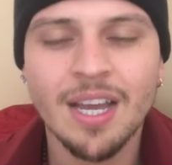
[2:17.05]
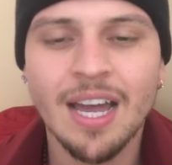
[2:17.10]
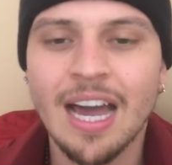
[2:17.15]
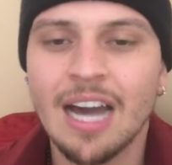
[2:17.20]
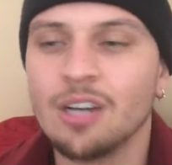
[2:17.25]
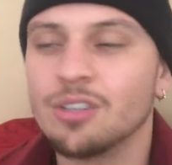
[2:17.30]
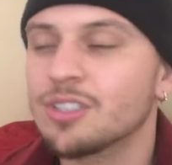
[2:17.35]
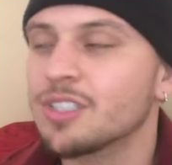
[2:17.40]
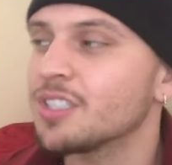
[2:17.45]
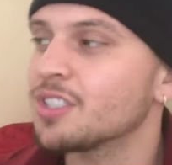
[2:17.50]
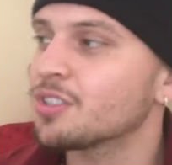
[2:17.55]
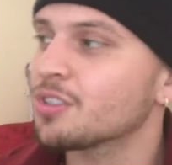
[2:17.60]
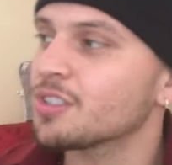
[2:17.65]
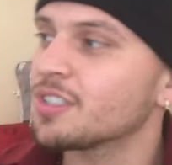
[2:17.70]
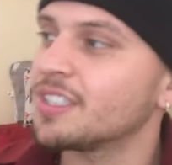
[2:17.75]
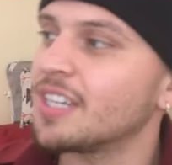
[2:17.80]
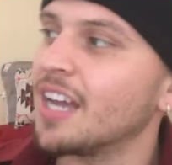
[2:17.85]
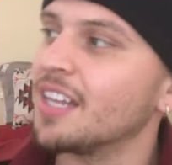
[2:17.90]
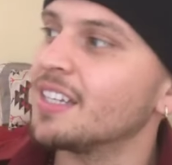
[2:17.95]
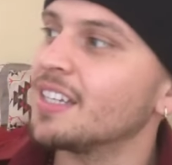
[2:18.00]
Houses are
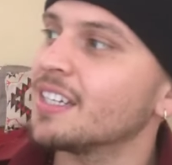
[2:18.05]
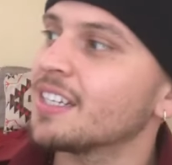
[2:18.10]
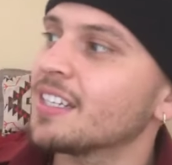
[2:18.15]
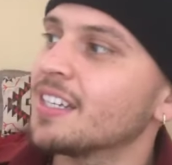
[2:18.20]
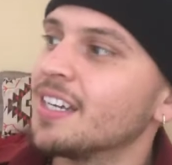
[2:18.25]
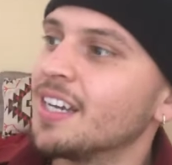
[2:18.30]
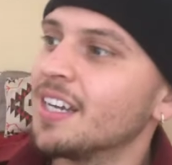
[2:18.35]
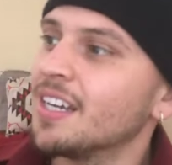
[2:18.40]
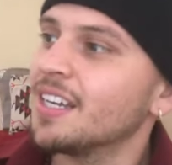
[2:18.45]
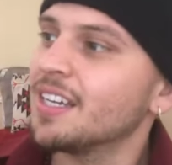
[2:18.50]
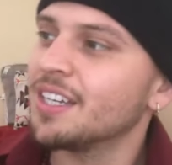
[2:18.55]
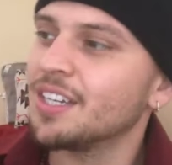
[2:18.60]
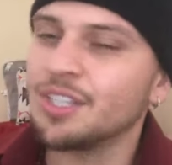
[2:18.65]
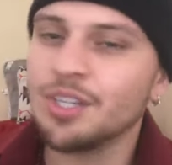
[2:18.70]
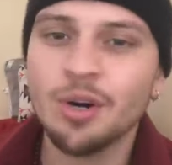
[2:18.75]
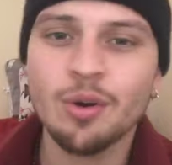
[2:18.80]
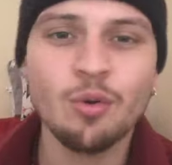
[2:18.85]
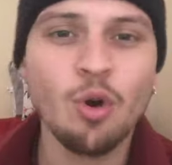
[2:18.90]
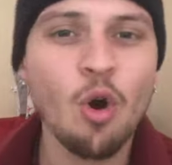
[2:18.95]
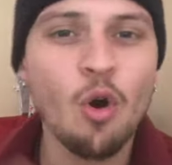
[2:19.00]
selling,
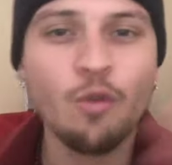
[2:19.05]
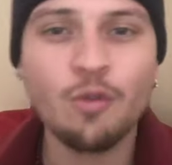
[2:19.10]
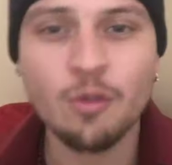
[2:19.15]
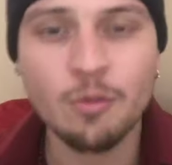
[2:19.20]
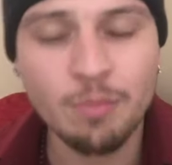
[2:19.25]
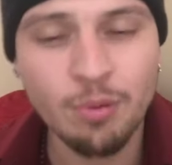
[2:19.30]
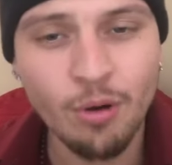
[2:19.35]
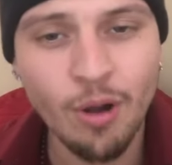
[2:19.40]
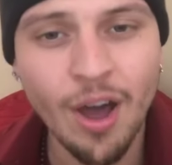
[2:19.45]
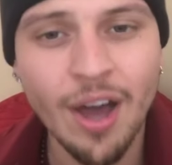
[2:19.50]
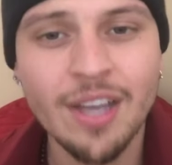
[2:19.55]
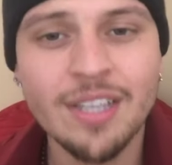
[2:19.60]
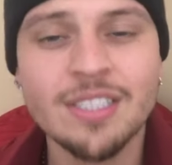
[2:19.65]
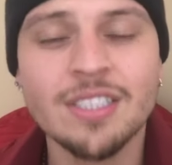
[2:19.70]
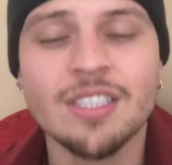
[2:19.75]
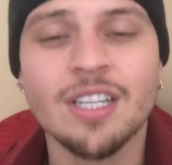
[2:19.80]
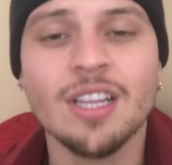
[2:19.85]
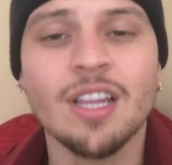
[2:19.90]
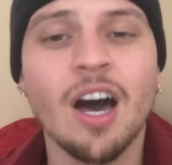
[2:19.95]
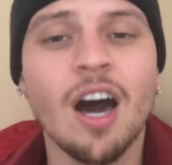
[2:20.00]

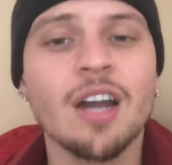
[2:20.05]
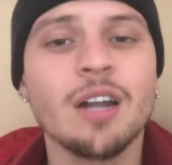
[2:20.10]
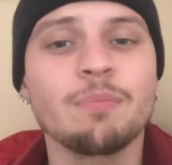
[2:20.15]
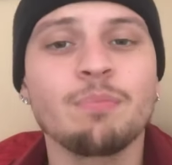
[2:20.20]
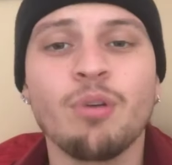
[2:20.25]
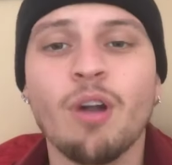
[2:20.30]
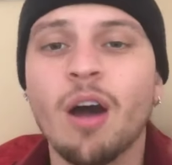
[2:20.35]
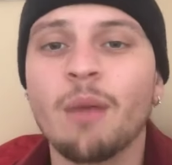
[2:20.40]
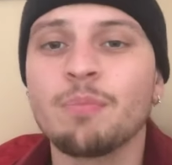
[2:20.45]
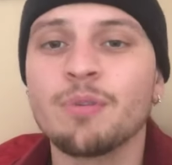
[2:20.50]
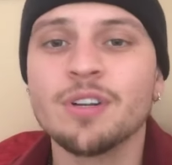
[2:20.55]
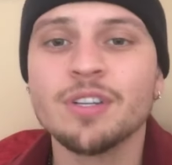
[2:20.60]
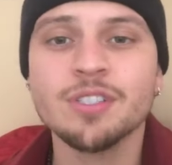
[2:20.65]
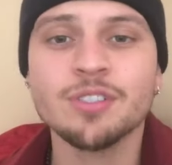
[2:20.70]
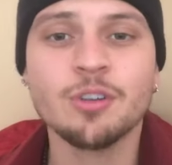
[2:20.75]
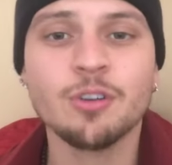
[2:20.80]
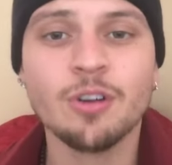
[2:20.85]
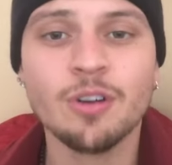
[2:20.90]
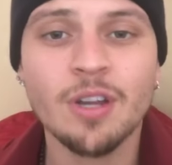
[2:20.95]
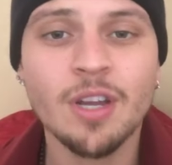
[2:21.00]
overpriced. A lot of
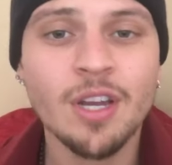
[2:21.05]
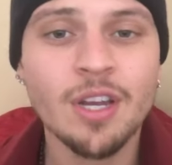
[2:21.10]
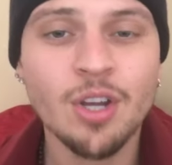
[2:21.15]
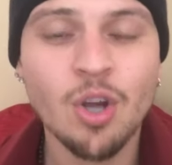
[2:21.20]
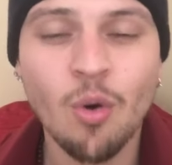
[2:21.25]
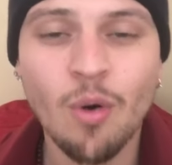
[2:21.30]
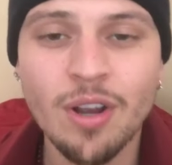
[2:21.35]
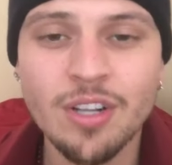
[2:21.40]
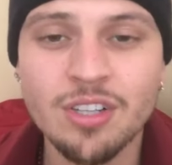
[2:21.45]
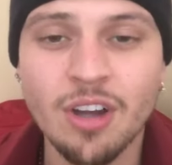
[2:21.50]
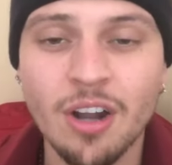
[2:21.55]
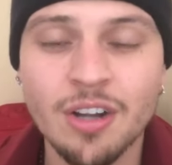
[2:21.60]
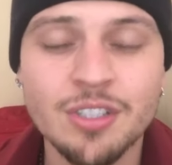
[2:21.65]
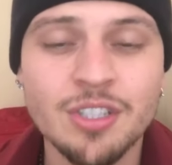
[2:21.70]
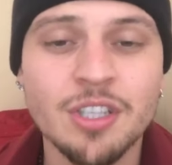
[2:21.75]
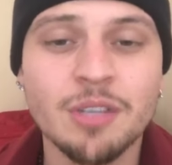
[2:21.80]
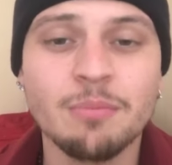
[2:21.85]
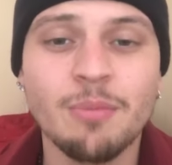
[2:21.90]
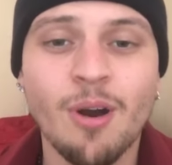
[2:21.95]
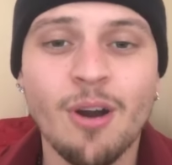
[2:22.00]
properties are going
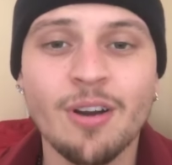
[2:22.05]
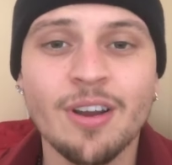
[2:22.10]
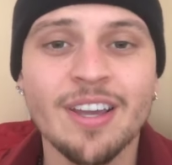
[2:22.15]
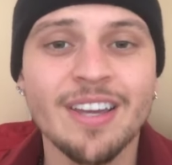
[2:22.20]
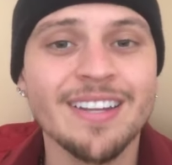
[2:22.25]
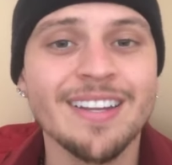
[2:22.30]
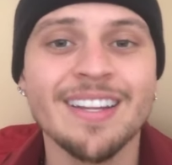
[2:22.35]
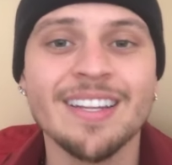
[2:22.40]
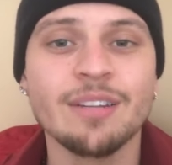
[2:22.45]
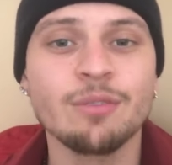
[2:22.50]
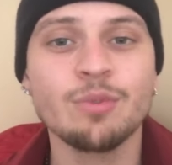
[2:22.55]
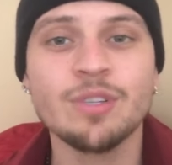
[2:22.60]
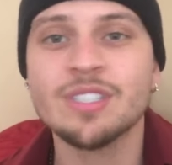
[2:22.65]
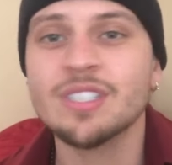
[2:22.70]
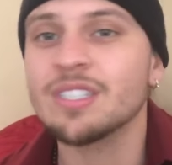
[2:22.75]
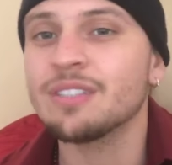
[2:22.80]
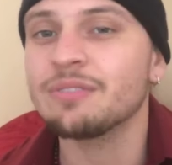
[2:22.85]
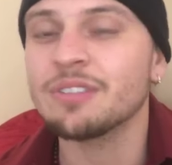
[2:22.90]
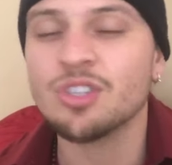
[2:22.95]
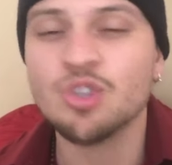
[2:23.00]
onto the market and
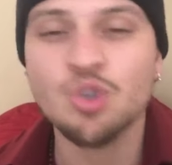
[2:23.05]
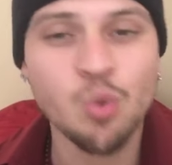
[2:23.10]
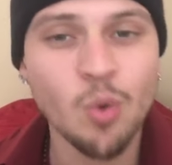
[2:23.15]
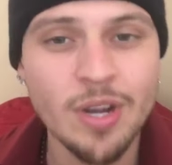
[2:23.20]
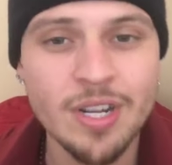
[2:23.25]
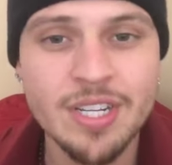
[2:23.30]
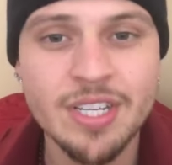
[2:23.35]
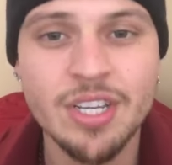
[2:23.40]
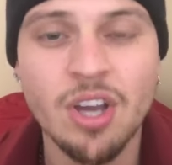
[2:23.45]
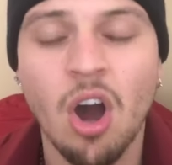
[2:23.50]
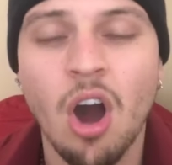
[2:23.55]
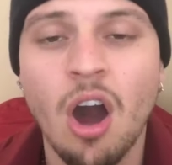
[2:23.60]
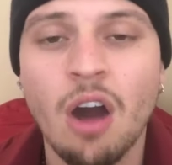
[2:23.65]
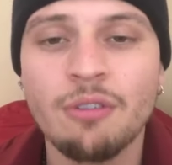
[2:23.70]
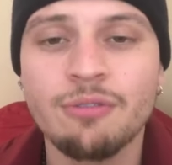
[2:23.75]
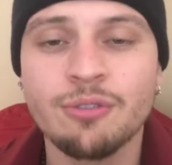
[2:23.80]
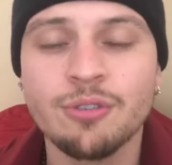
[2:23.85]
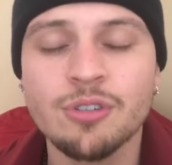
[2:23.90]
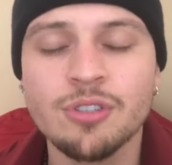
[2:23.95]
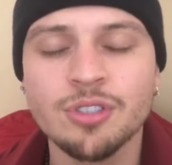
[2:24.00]
receiving 20
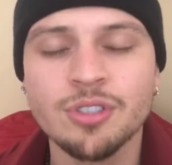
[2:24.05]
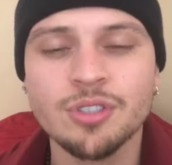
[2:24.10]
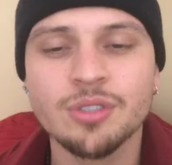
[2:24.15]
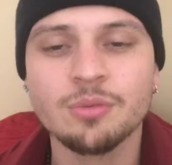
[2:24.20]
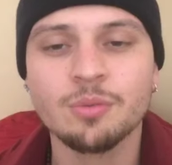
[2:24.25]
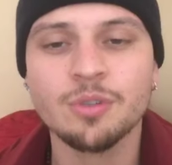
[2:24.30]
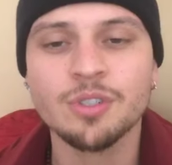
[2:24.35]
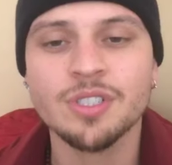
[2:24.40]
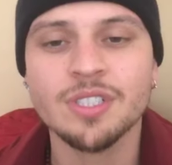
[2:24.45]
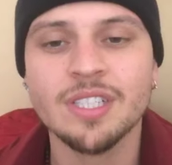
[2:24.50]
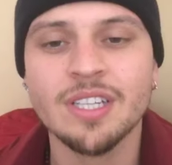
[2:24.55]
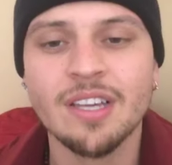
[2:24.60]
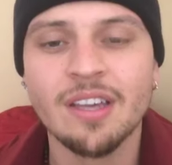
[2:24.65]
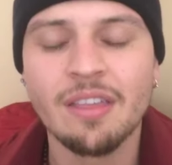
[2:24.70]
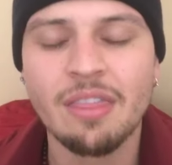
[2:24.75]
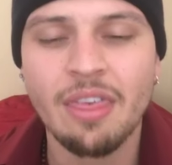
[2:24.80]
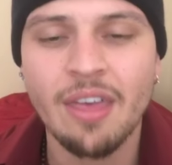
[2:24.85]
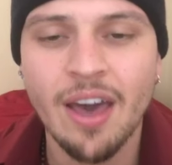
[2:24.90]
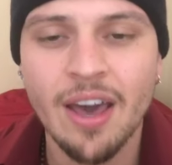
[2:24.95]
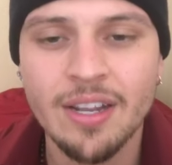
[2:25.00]
offers. We're
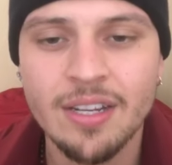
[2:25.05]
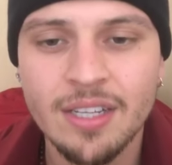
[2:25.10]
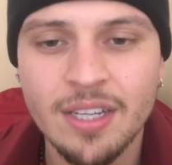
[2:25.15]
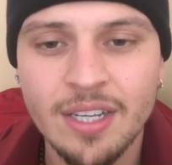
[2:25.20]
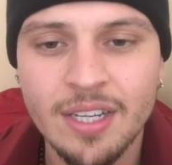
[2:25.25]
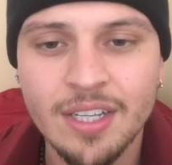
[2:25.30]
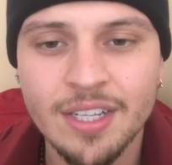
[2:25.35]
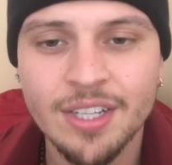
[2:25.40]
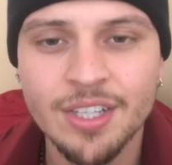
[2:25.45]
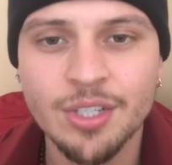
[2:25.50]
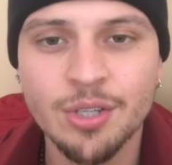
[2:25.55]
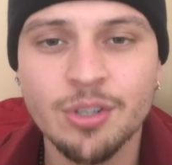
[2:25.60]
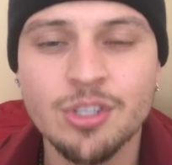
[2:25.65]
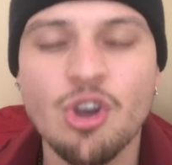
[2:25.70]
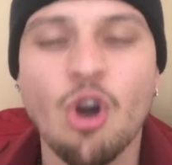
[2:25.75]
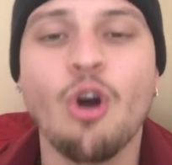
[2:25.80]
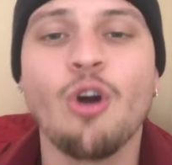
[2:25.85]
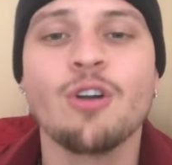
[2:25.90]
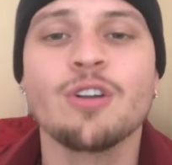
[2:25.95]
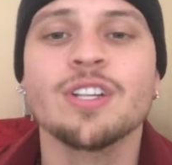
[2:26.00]
seeing that, it's
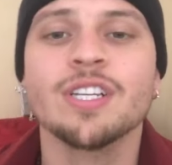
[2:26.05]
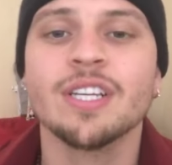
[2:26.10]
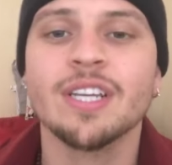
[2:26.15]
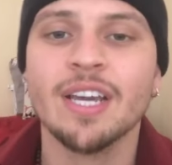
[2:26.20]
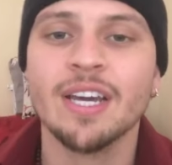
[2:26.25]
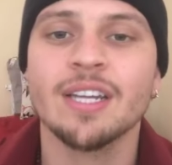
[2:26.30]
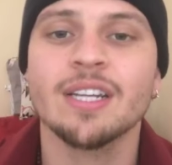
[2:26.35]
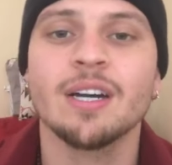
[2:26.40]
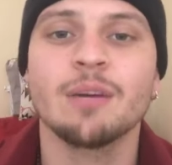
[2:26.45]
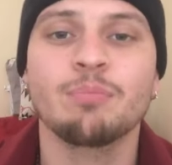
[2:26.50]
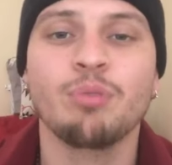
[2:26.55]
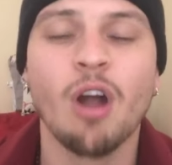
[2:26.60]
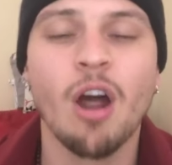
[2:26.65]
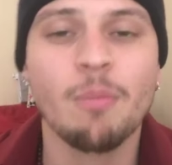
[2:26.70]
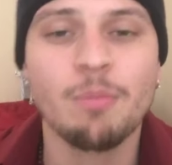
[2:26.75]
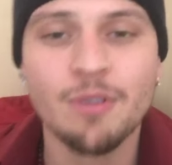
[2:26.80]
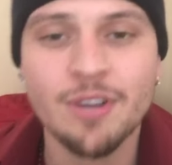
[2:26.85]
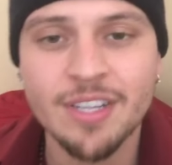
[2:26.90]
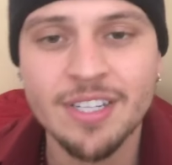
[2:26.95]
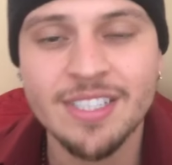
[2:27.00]
hard to get a
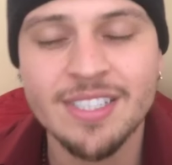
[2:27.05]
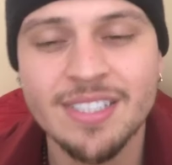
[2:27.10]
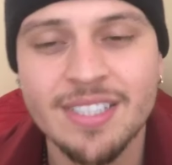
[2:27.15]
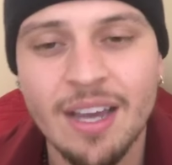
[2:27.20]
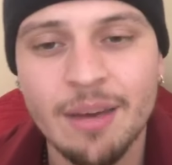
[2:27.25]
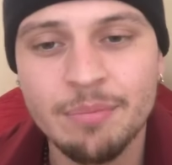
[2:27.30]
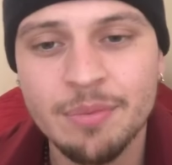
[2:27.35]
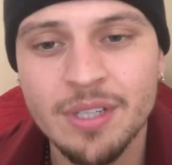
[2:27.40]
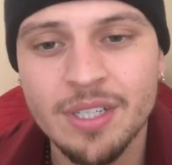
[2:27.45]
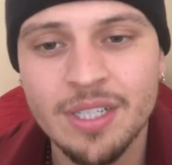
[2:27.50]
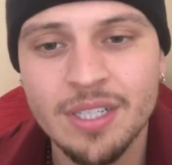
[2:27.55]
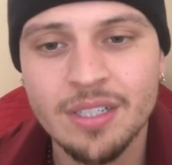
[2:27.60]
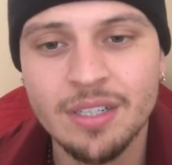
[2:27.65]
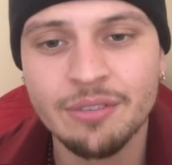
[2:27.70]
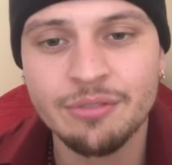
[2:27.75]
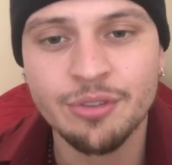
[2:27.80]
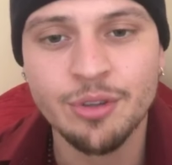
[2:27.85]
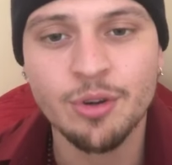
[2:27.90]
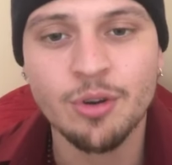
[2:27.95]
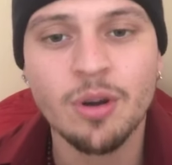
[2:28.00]
property accepted
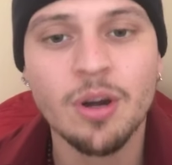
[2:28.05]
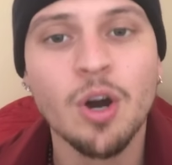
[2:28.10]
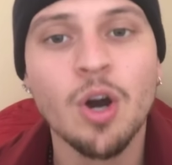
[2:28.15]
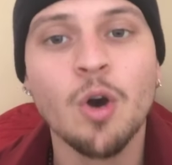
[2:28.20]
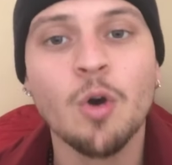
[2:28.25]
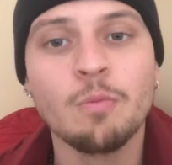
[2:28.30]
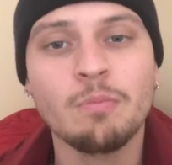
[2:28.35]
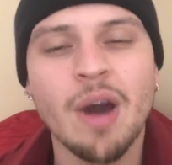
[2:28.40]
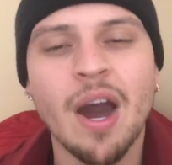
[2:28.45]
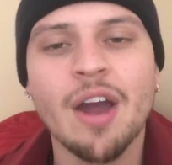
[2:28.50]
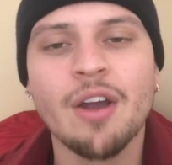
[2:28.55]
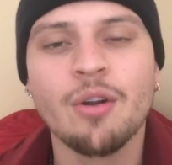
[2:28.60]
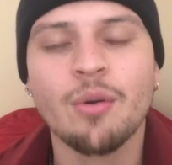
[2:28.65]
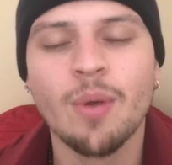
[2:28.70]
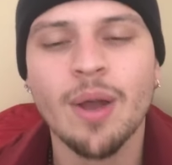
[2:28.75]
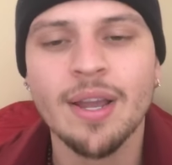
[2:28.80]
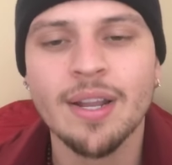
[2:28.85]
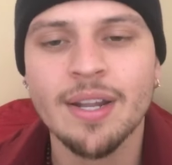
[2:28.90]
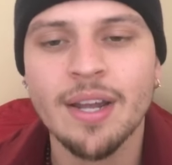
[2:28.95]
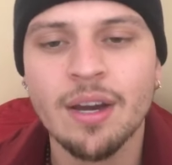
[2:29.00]
if you're a home buyer
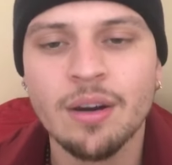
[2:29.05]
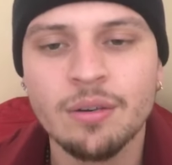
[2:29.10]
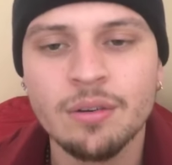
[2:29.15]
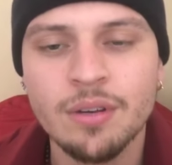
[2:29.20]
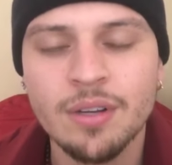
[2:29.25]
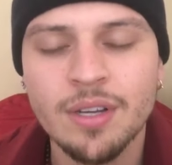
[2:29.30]
right now.